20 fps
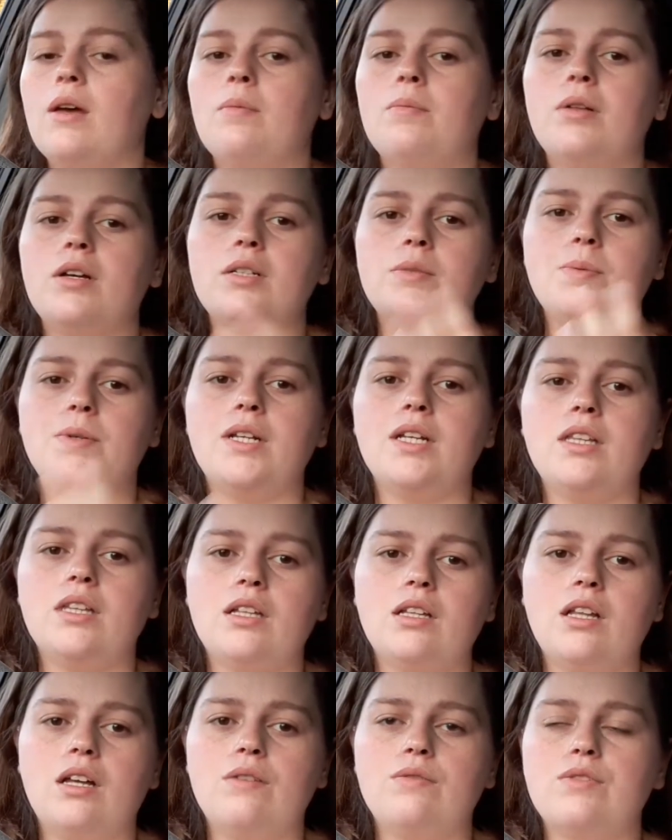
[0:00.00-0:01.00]
Plus, putting
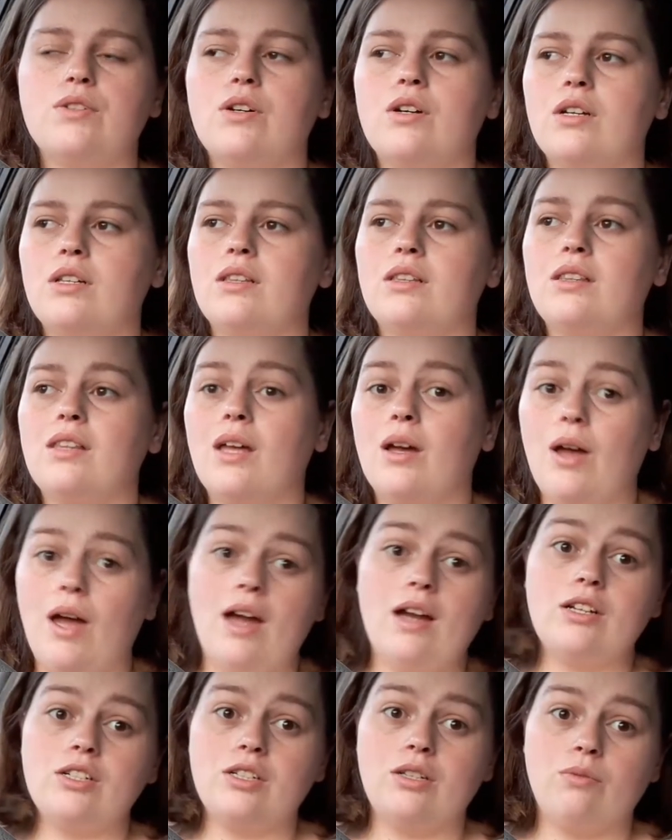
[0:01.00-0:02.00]
the gloves on that
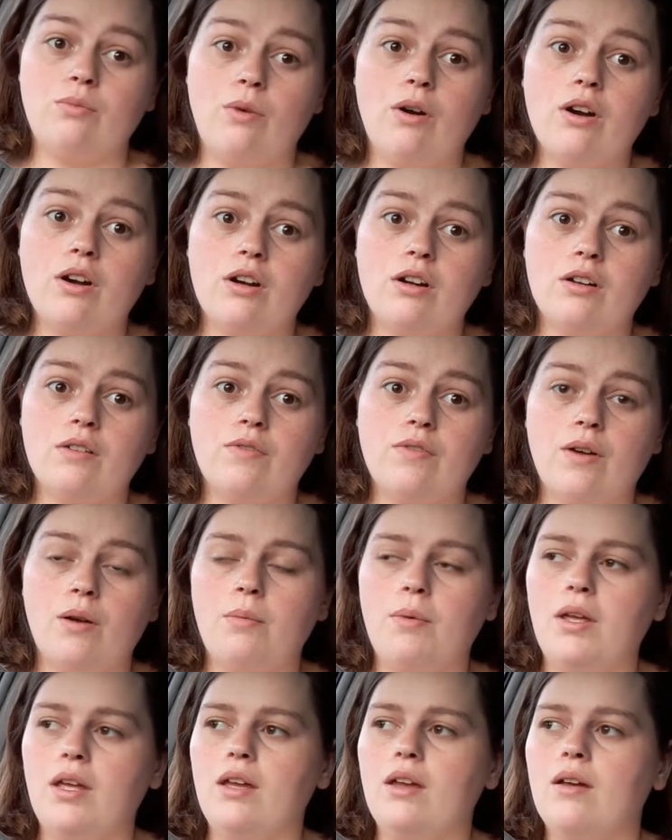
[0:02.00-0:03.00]
actually work for
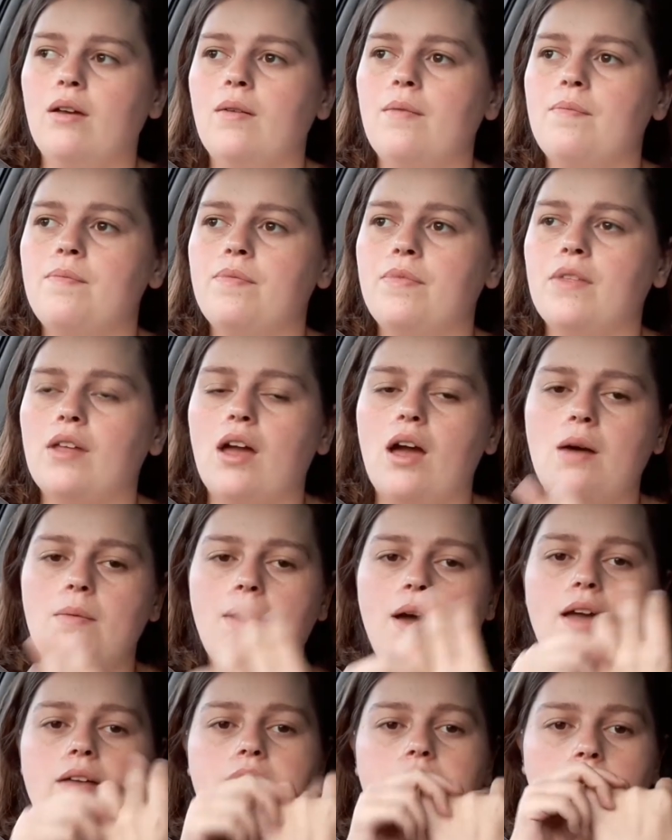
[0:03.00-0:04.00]
me,
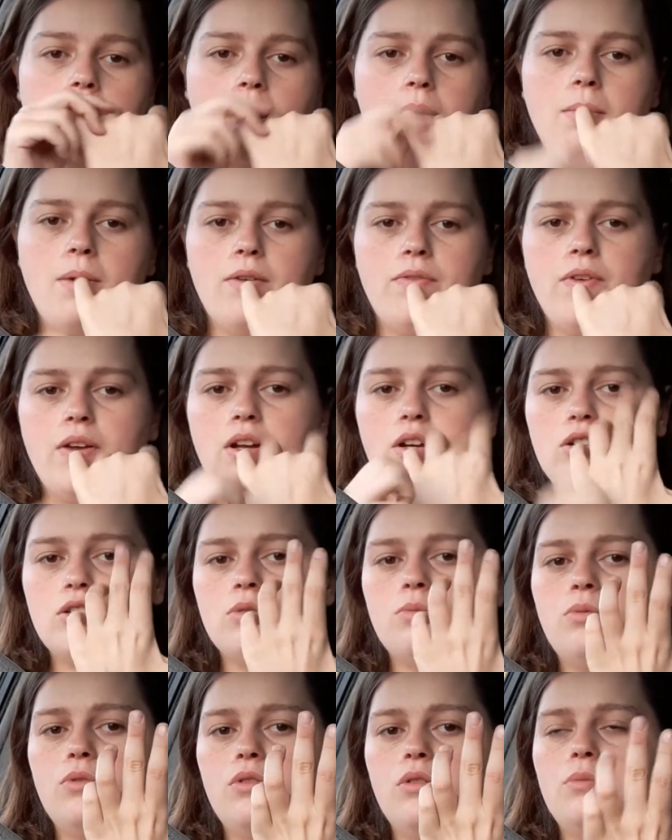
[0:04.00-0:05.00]
I have to bite my
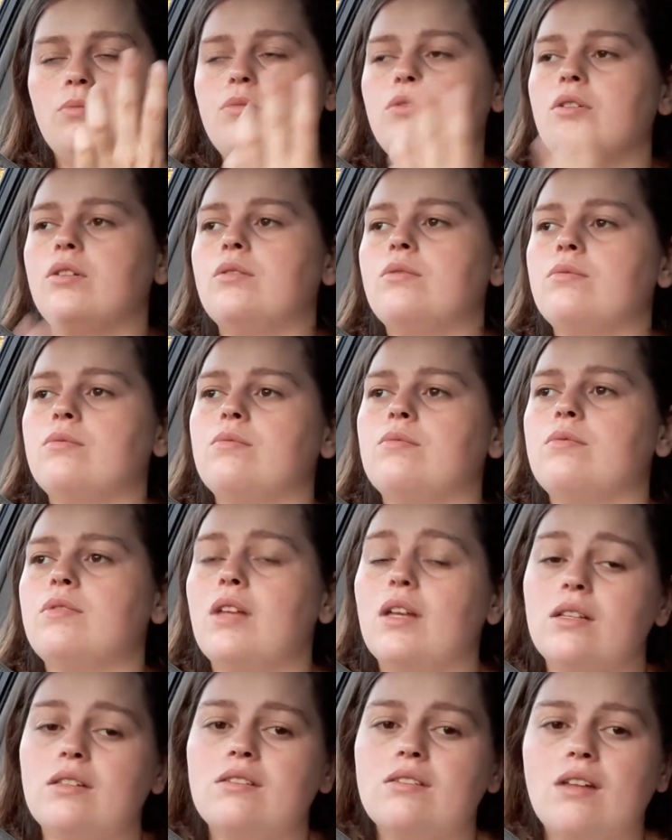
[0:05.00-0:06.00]
fingers and pull them through.
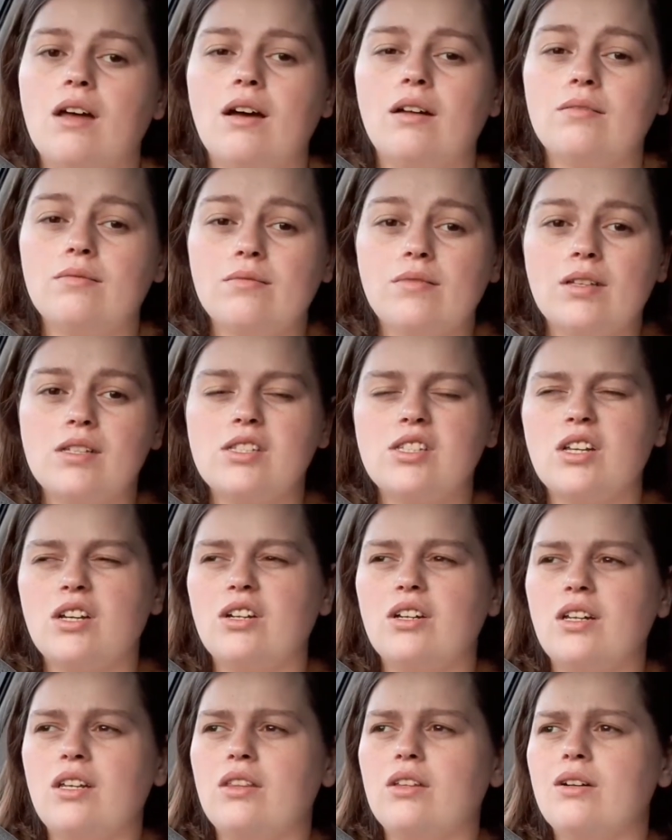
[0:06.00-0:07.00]
That's not
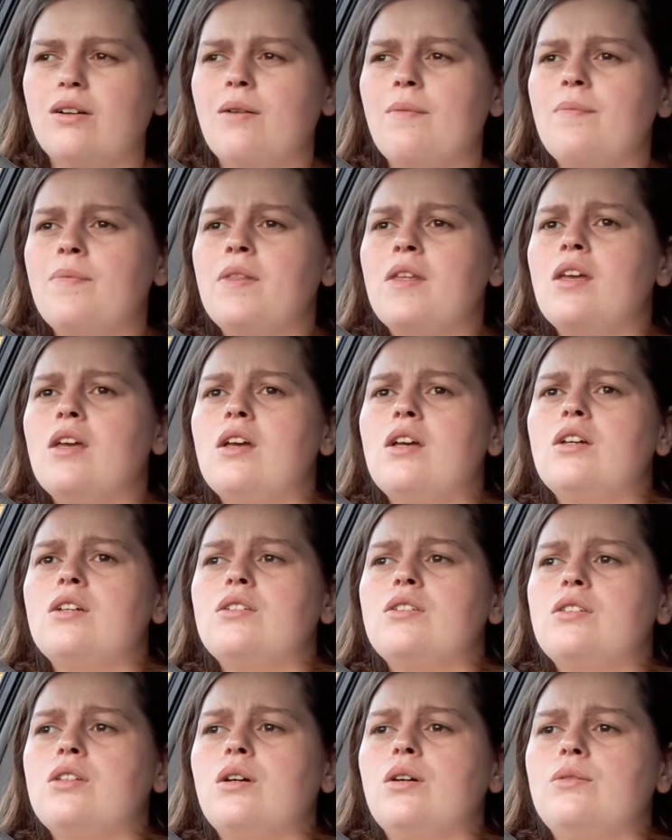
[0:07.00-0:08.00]
good either.
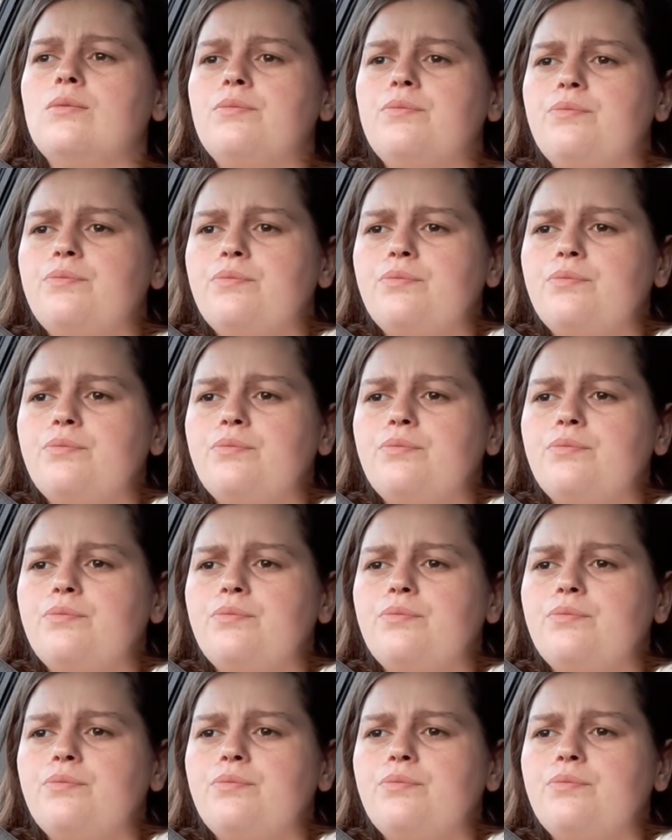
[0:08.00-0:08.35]
So